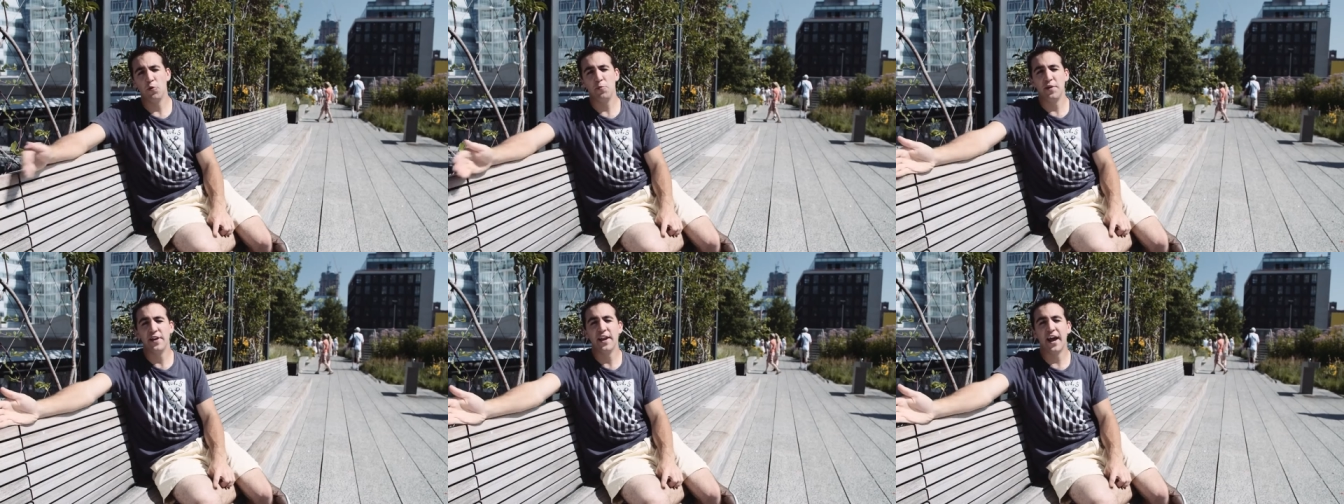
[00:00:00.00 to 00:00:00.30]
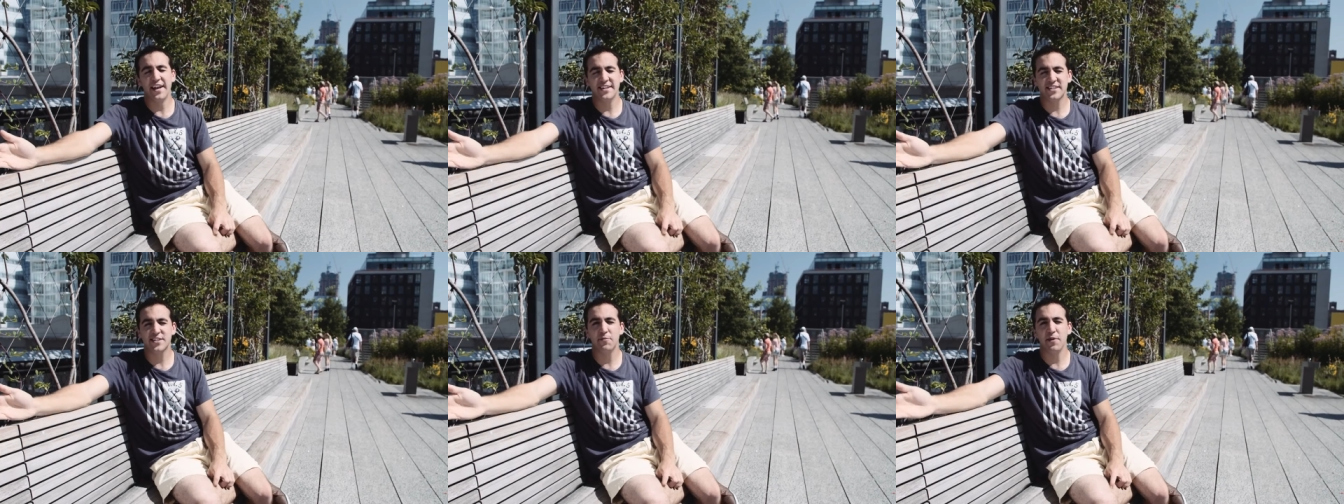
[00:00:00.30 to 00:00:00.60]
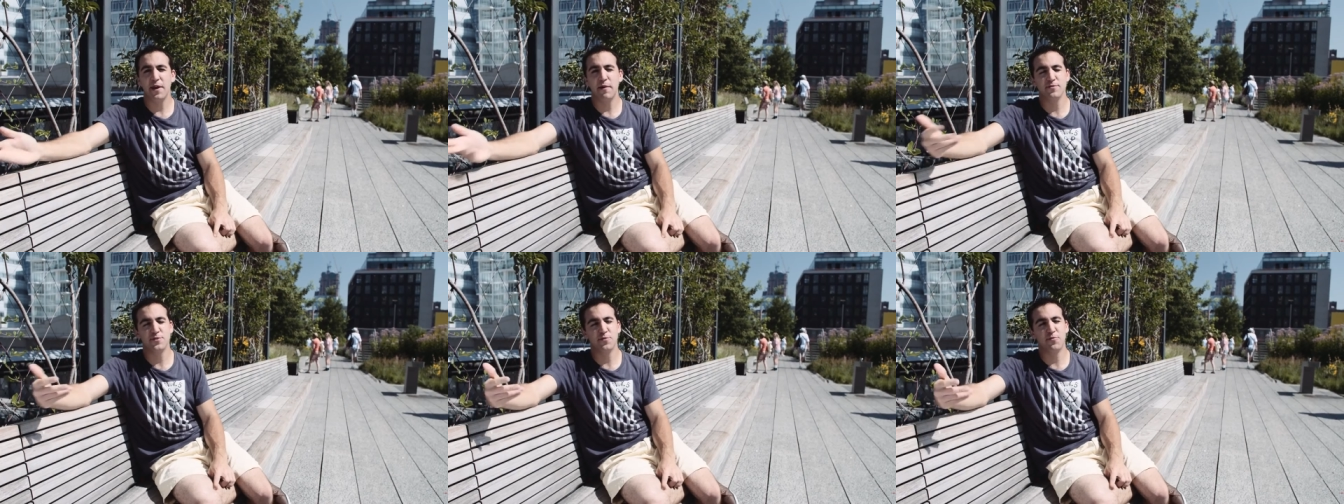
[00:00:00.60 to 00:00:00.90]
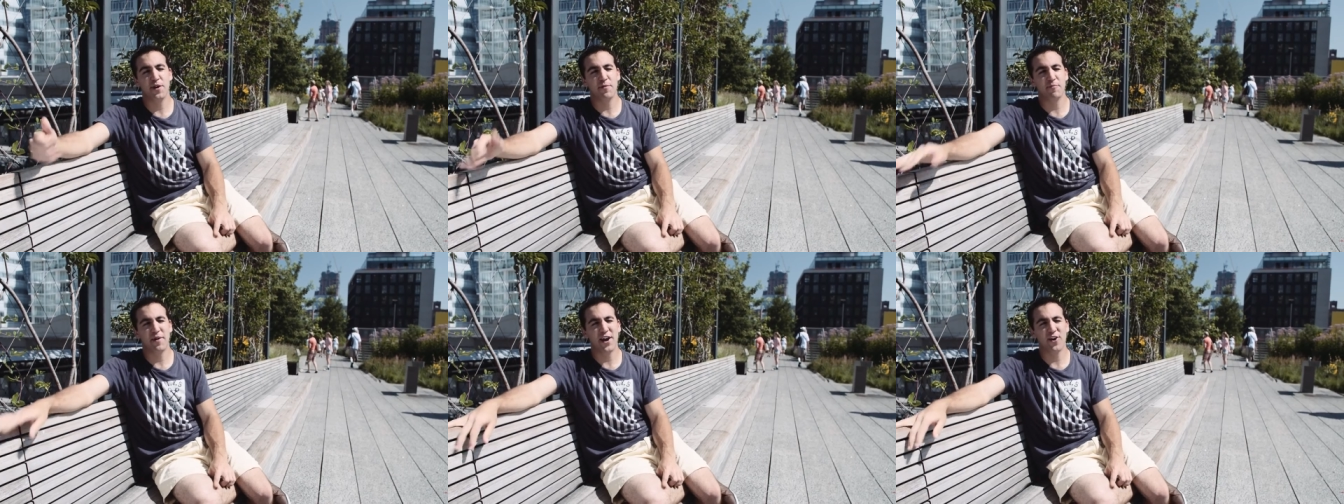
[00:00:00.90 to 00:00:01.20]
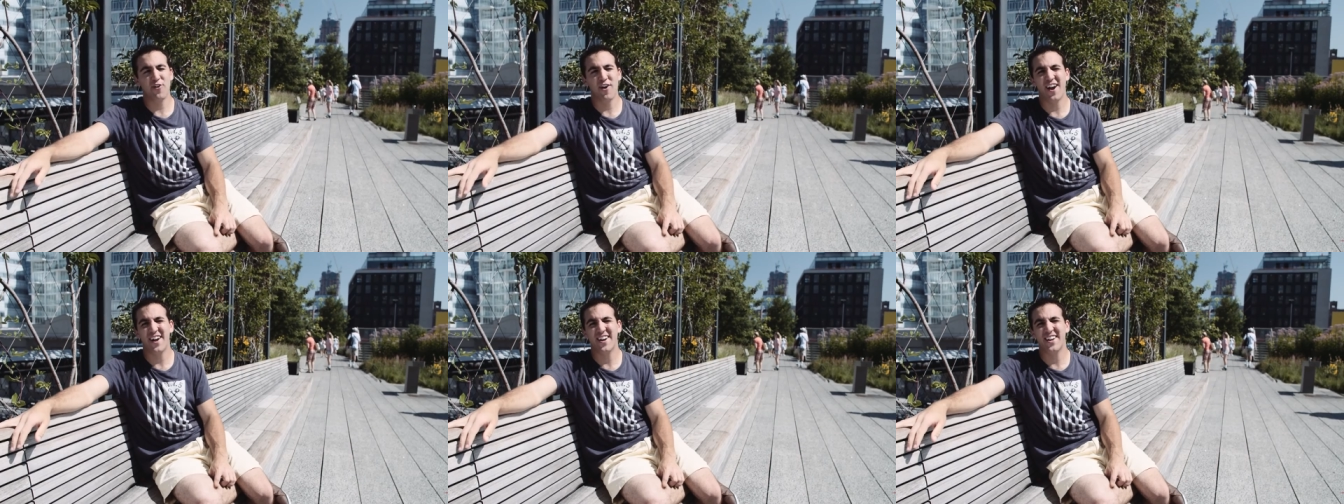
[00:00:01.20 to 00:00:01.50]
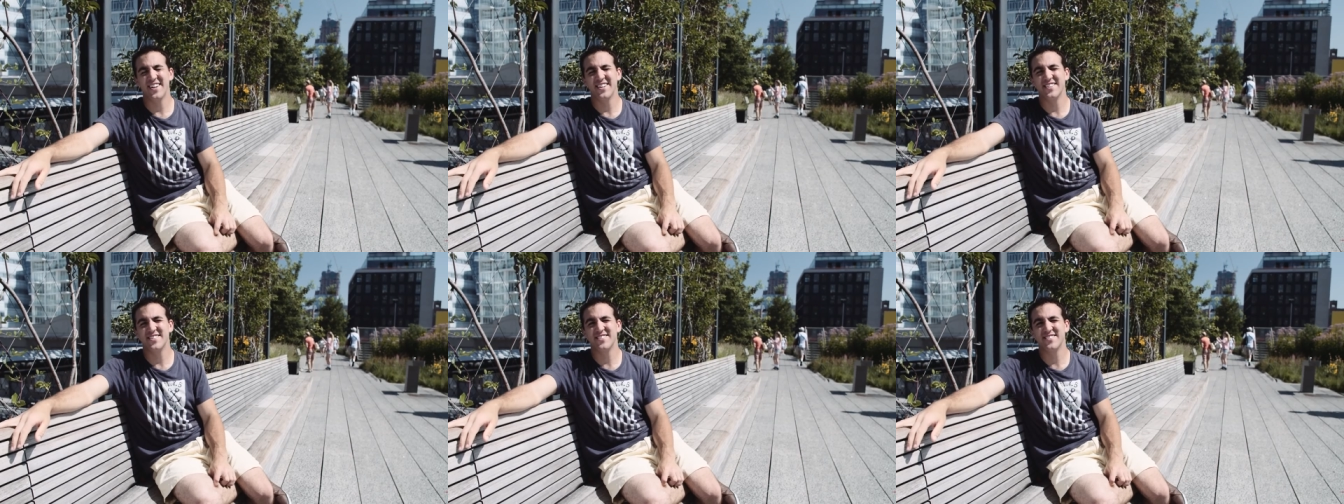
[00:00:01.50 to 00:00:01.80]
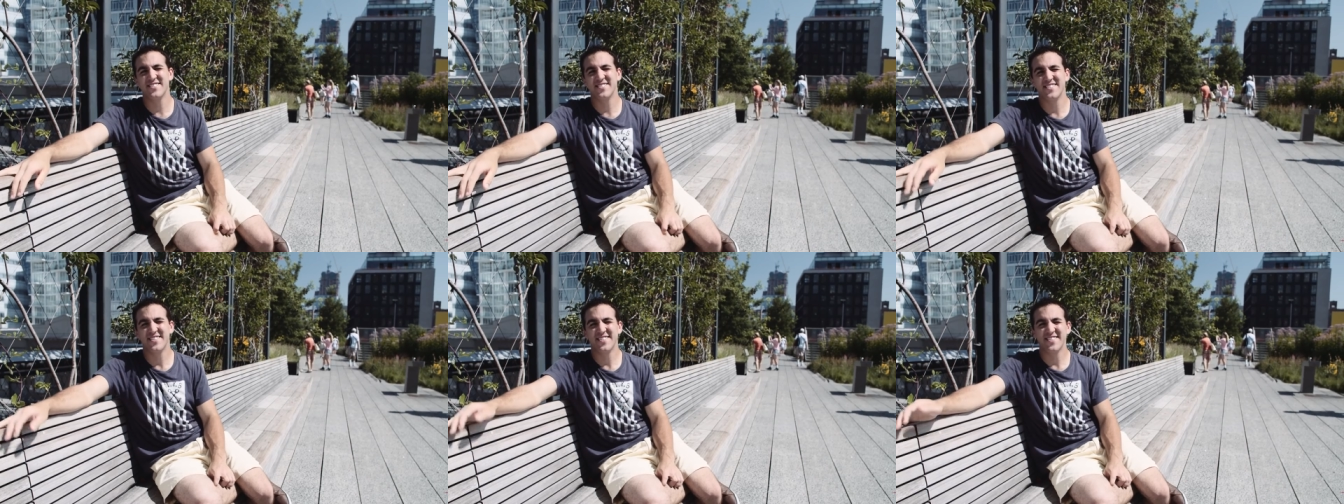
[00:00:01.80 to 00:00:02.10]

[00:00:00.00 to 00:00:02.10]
would be nice to be able to bring my grandkids